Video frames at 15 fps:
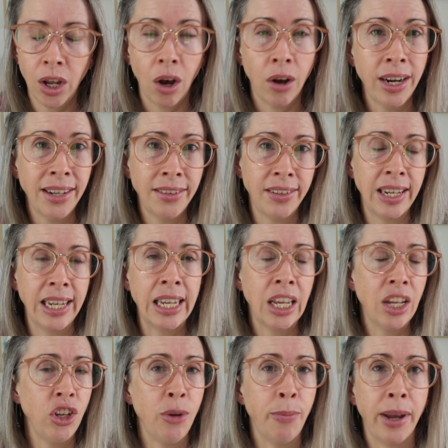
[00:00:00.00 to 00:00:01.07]
On Etsy,
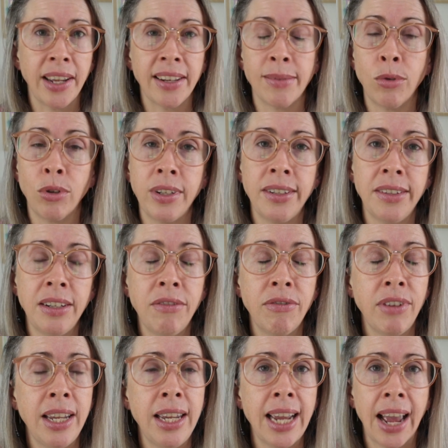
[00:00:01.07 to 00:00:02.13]
you pay a small listing
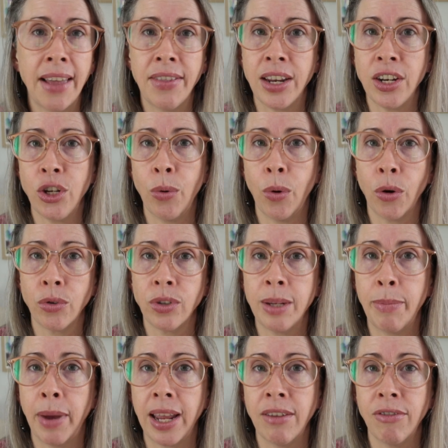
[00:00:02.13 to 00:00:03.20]
fee and then you only
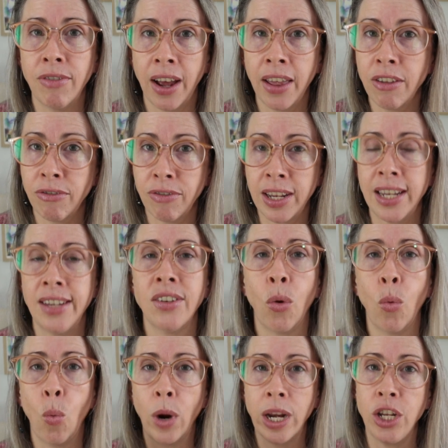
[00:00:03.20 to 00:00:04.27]
pay other fees
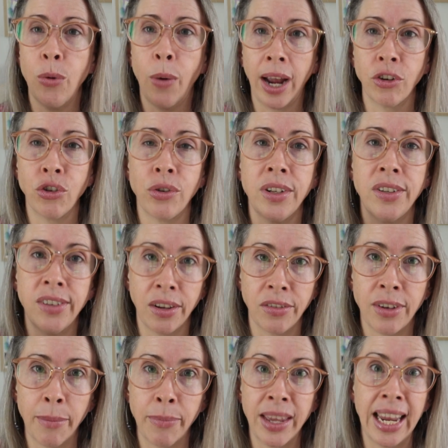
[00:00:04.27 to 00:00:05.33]
when you actually sell
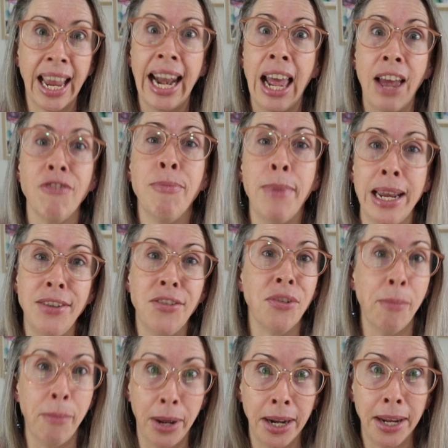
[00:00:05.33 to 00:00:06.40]
something and have made
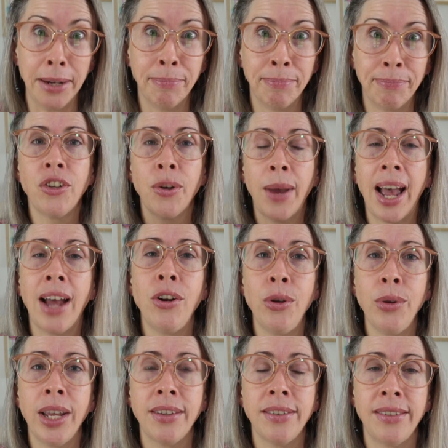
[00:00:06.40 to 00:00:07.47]
some money. So how do
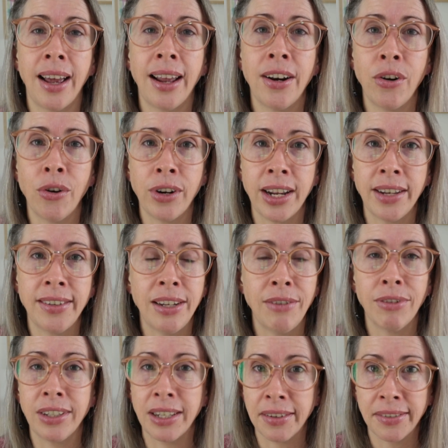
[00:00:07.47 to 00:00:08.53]
you get started on Etsy
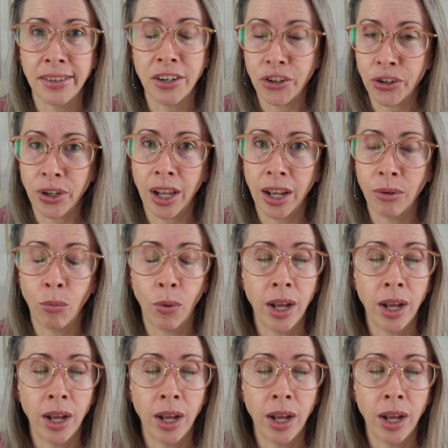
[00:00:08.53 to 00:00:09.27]
for less than $1?